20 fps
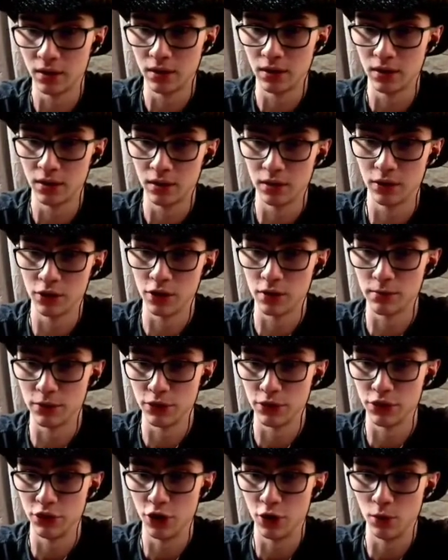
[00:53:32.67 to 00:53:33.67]
There's
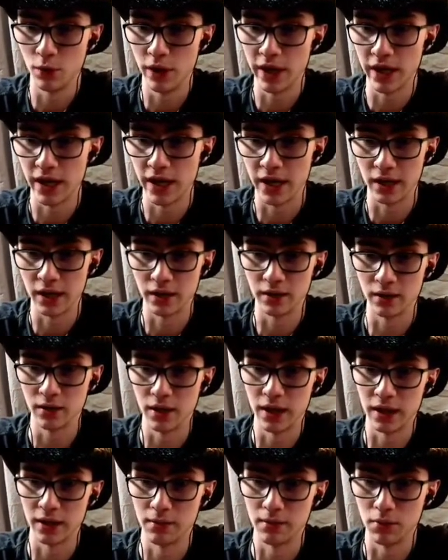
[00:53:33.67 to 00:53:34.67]
almost no way
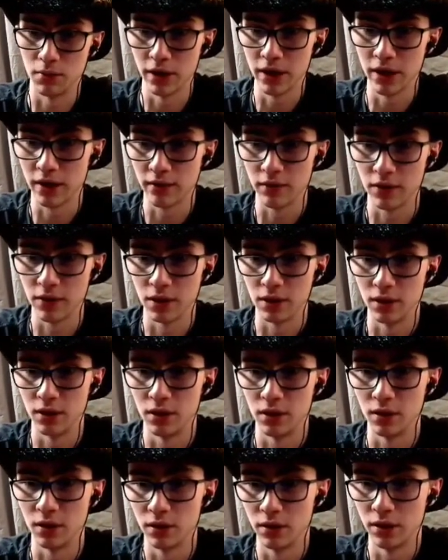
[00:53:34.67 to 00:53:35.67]
I can break everything
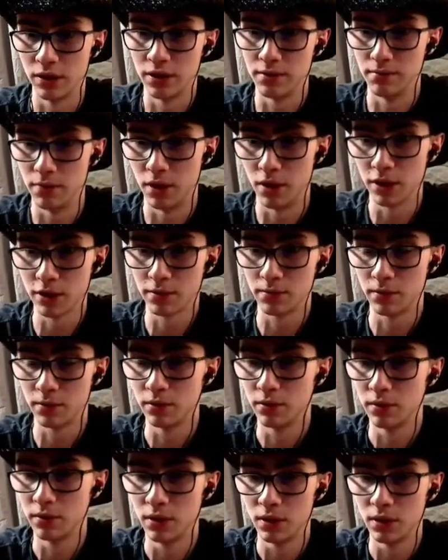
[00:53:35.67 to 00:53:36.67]
here. It's impossible.
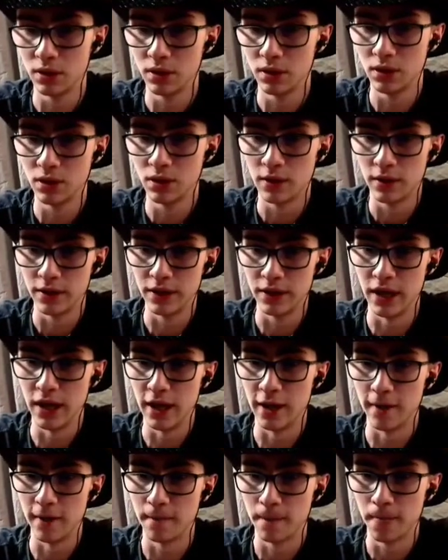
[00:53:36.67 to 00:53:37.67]

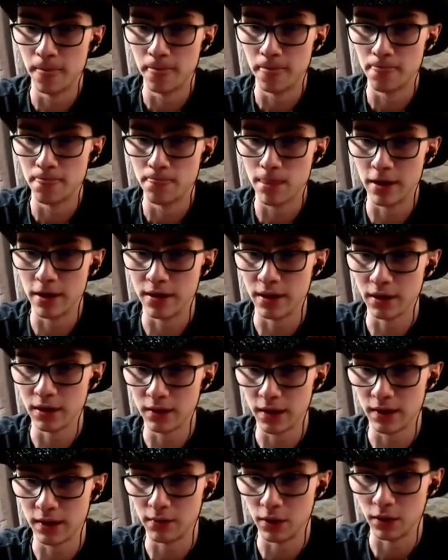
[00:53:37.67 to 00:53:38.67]
Yeah, I think
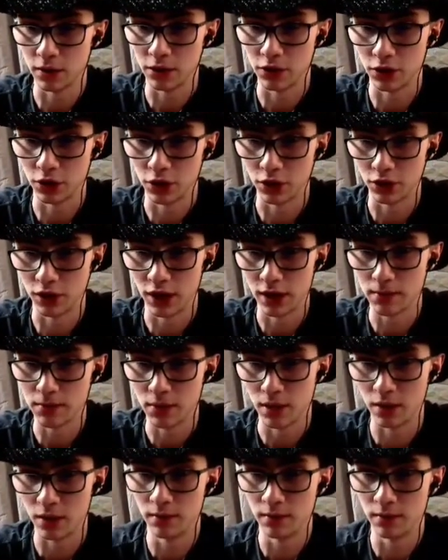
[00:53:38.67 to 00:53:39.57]
that marks the good game, then.